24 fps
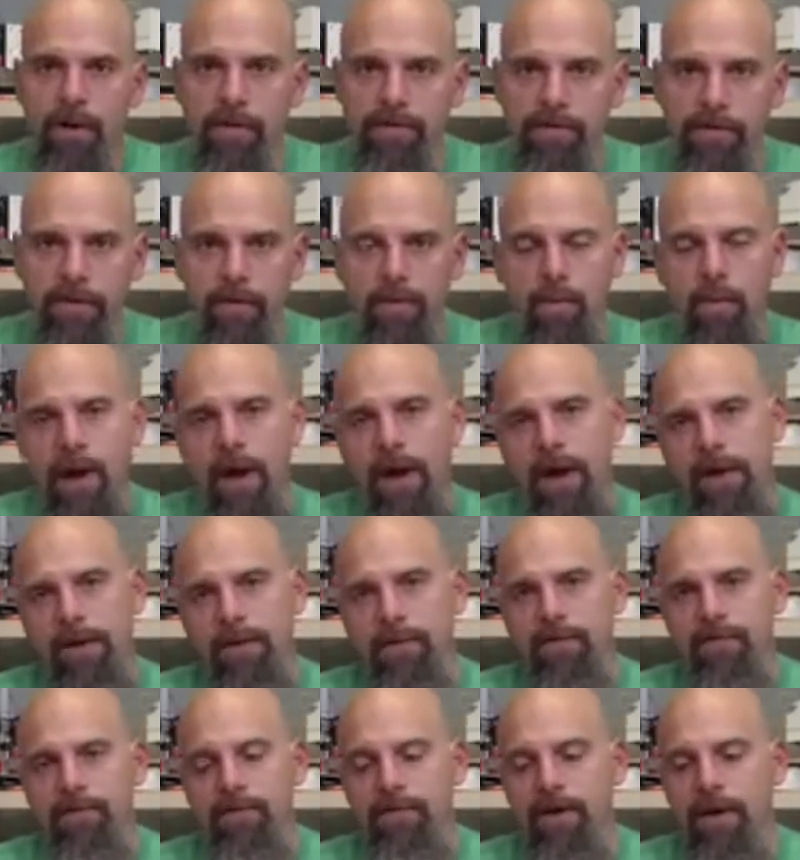a few
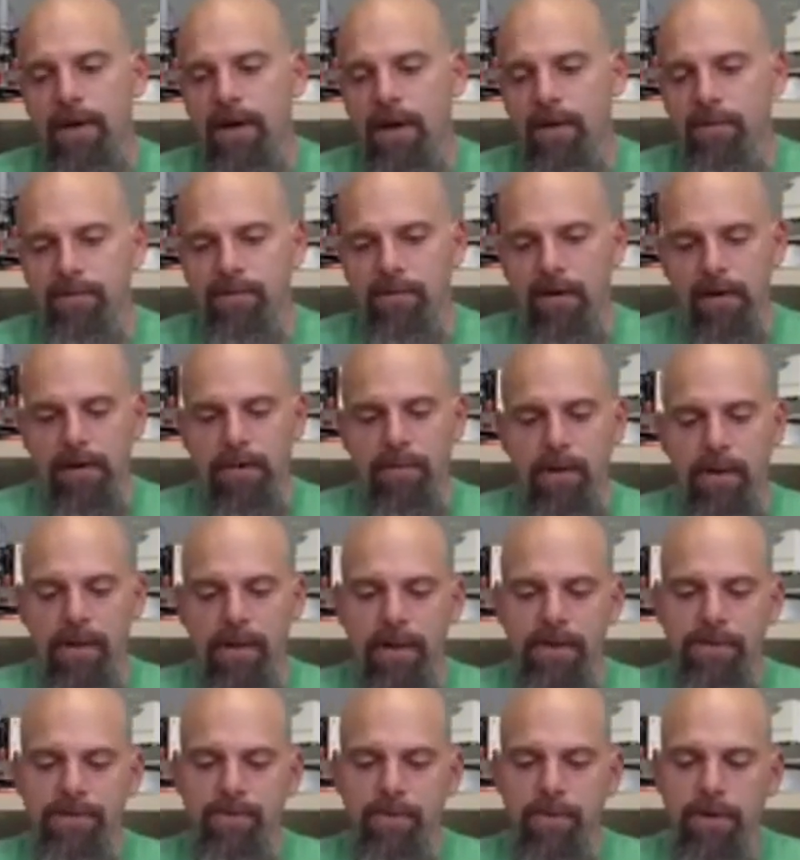wires like I was talking about
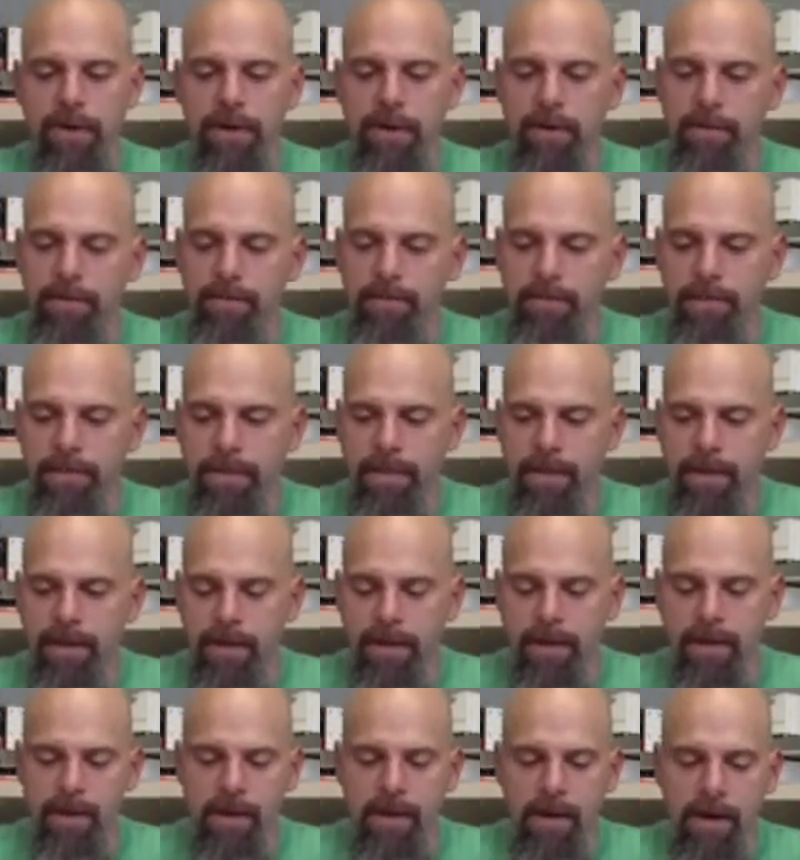last week.
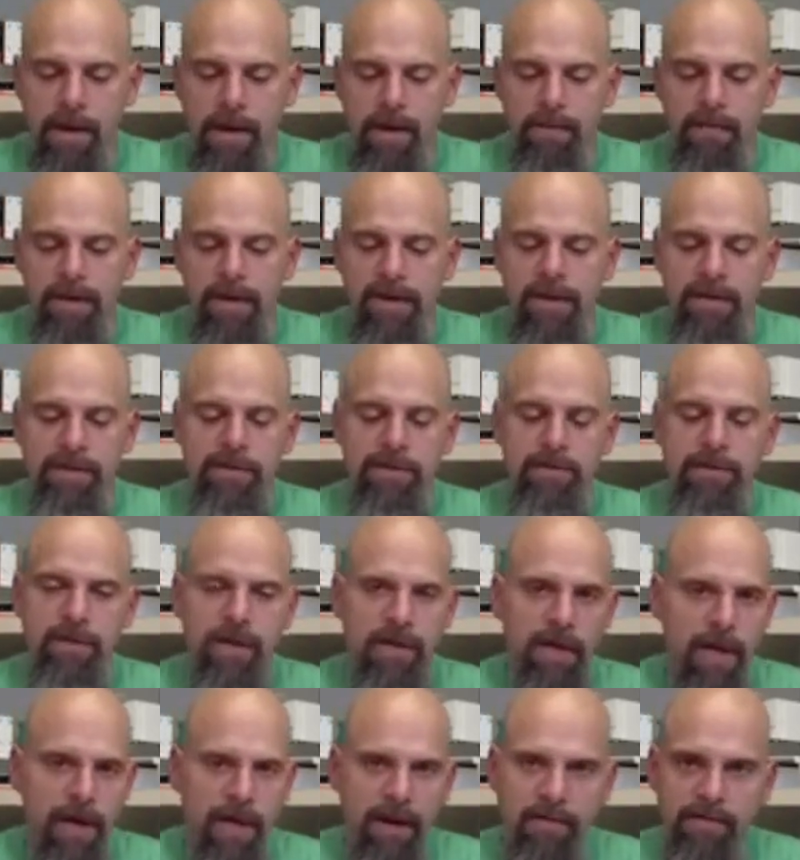Um, because there's a
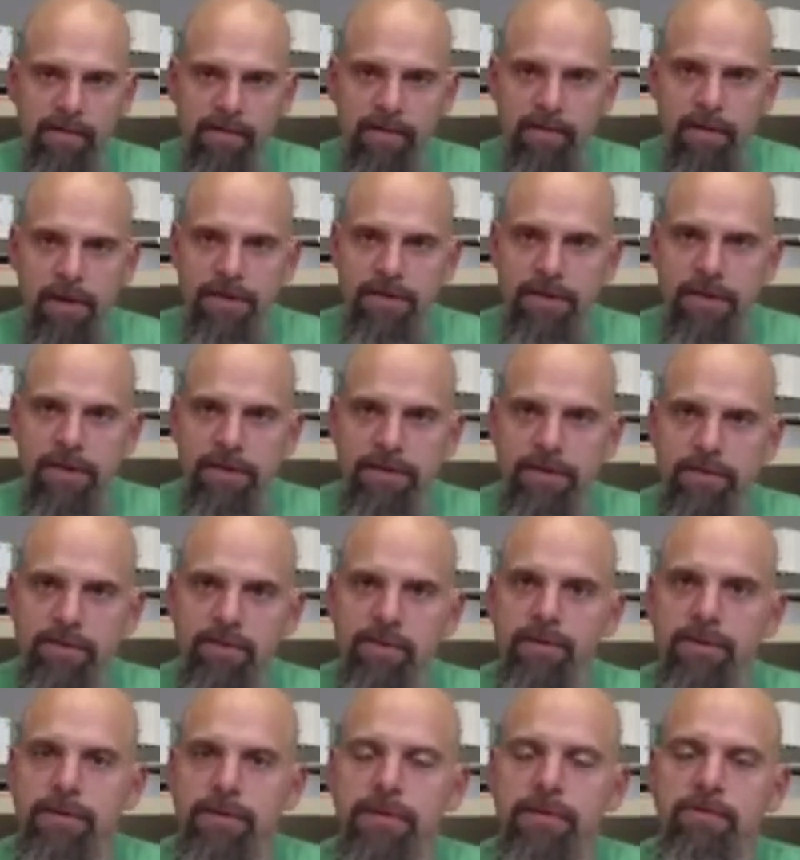lot of specialized
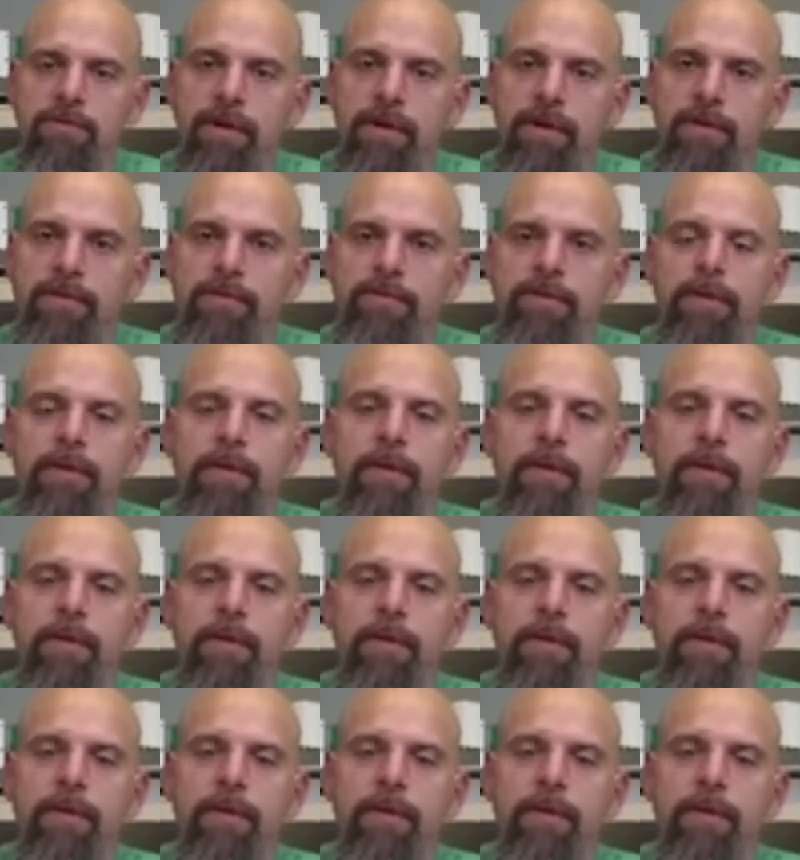tools involved.